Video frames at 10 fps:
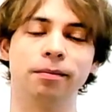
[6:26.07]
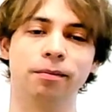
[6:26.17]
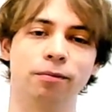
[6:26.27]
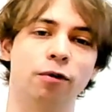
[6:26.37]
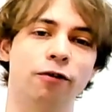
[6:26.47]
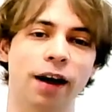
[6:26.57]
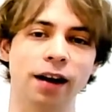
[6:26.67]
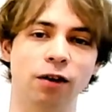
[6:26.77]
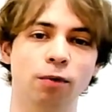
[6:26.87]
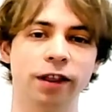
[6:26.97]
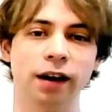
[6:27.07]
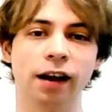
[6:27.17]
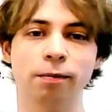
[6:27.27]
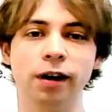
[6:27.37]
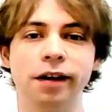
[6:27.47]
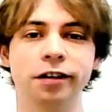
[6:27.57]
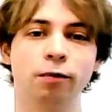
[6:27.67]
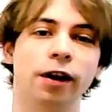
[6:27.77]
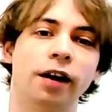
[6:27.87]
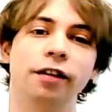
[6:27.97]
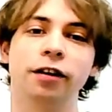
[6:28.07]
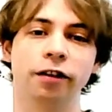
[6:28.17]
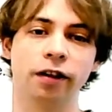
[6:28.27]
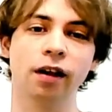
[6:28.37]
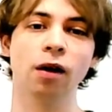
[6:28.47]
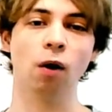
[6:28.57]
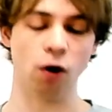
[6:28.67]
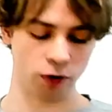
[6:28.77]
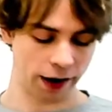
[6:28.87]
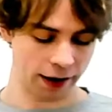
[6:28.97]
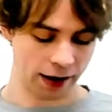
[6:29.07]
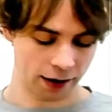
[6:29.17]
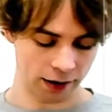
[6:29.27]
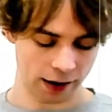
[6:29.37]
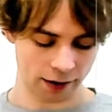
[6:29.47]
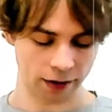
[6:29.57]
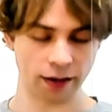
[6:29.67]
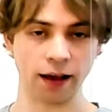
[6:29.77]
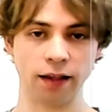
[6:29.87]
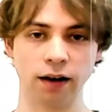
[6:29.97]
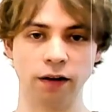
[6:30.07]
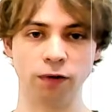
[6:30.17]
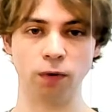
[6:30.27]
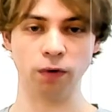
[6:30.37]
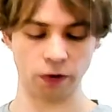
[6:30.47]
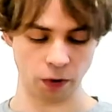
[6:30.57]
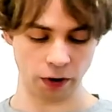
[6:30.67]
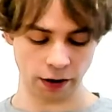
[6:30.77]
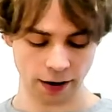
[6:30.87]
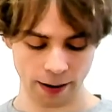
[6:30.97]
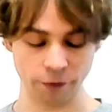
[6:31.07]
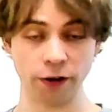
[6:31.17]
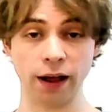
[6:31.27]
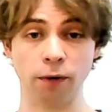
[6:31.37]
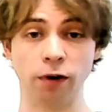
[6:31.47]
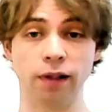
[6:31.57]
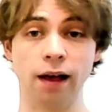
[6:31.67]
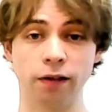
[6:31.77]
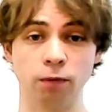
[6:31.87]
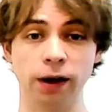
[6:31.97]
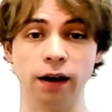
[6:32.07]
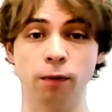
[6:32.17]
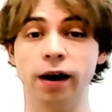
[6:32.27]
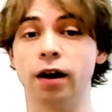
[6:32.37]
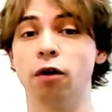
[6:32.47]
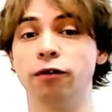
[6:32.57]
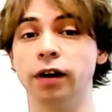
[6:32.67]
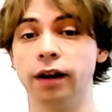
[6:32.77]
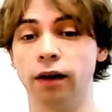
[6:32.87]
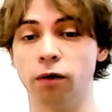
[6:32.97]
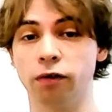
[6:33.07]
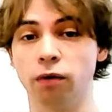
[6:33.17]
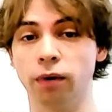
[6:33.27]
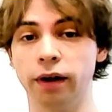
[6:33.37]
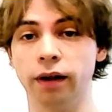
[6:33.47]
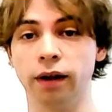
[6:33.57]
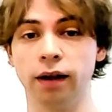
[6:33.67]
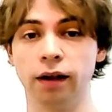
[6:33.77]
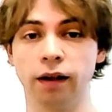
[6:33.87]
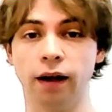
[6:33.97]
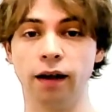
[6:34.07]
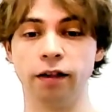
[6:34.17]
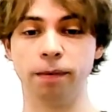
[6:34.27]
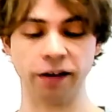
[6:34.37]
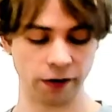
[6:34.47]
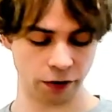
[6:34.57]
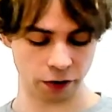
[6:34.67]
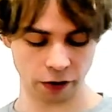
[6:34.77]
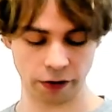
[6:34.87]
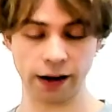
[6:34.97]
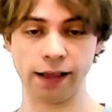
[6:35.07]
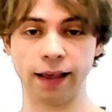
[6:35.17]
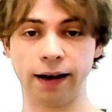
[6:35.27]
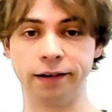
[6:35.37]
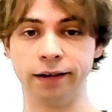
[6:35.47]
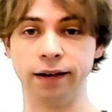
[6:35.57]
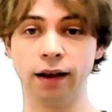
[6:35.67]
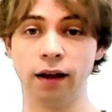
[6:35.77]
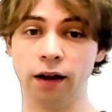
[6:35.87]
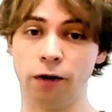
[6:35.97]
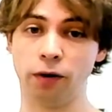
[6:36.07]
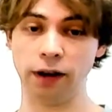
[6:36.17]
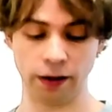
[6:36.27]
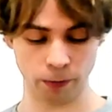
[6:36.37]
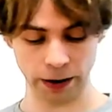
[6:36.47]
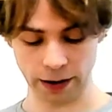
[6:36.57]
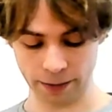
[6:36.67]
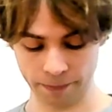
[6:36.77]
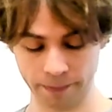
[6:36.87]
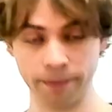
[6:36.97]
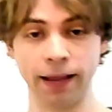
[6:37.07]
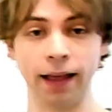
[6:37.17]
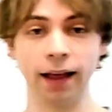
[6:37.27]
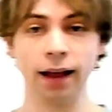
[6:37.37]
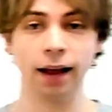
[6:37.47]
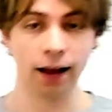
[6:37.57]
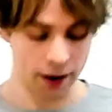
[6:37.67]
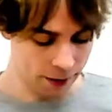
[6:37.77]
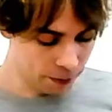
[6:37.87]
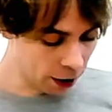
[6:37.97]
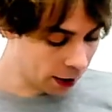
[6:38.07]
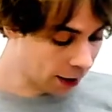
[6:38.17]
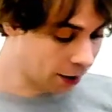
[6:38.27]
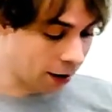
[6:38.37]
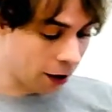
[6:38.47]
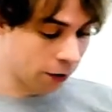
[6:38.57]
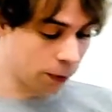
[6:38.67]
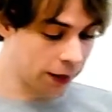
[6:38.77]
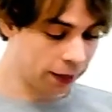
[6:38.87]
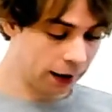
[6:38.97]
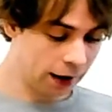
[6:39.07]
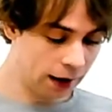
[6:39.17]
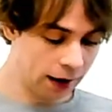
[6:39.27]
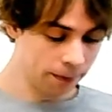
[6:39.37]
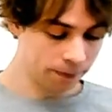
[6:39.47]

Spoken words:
provide you with an explanation where others already had the exercise interview. So the time for that was last week, where I offered also a special tutorial section, not this week. But let's start with the